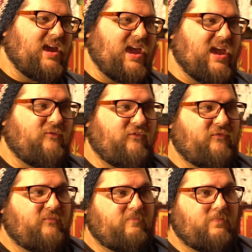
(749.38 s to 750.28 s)

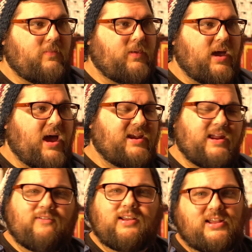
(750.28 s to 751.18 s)
if I
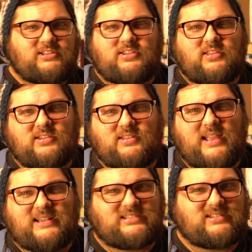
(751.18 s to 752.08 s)
never get to the
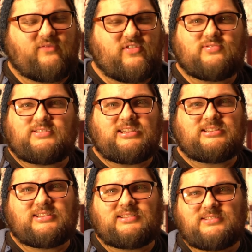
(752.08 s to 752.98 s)
next few
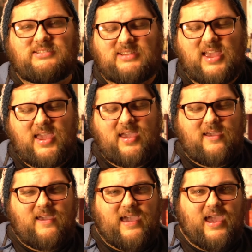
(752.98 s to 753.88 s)
seasons
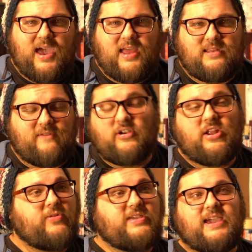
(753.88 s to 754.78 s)
and never
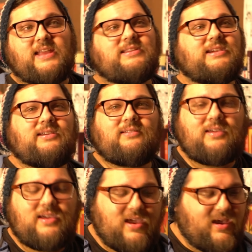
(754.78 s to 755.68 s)
know the ending,
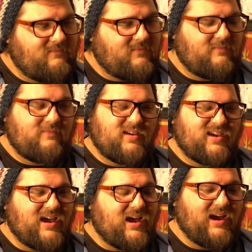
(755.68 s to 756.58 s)

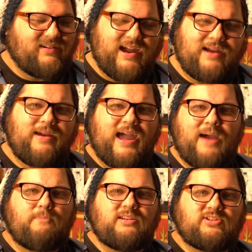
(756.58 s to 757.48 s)
I'm kind of
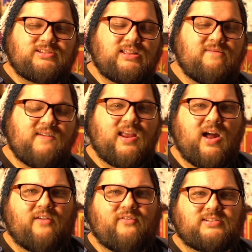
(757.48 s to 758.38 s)
happy just leaving it
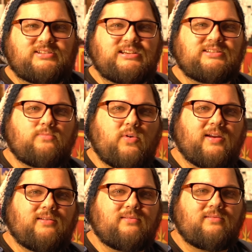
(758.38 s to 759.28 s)
off on season 1.
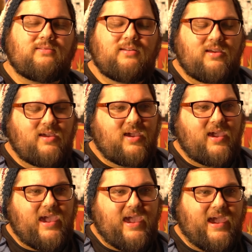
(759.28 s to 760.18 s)

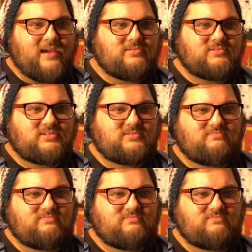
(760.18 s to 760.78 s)
And